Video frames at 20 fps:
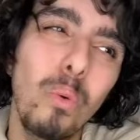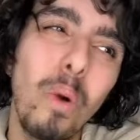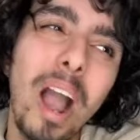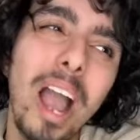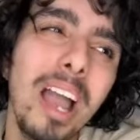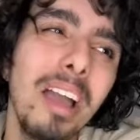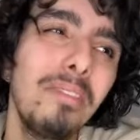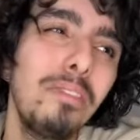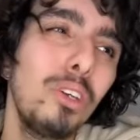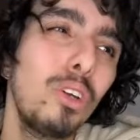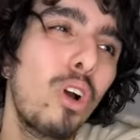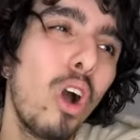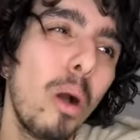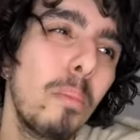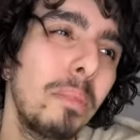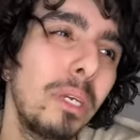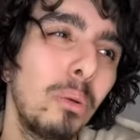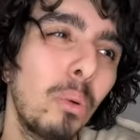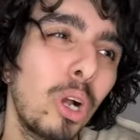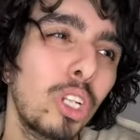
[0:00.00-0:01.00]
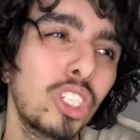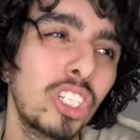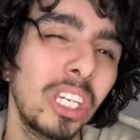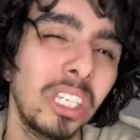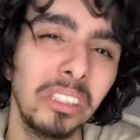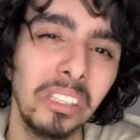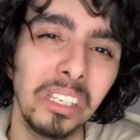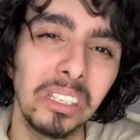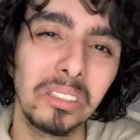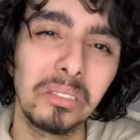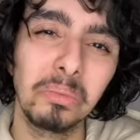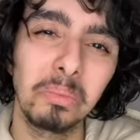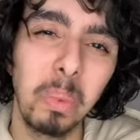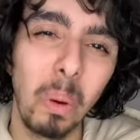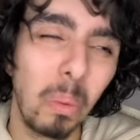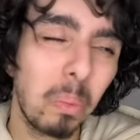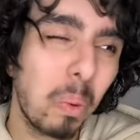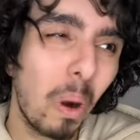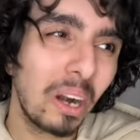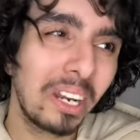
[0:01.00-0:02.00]
Why have you got me watching this?
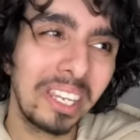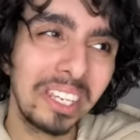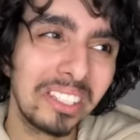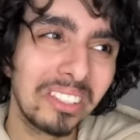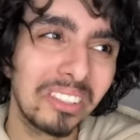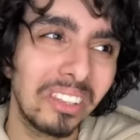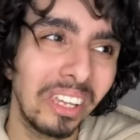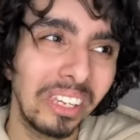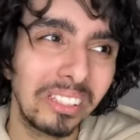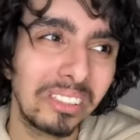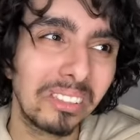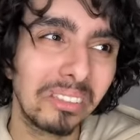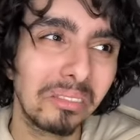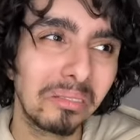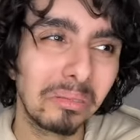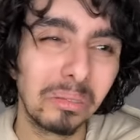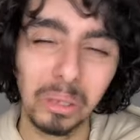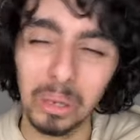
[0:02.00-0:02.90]
Well, what is this?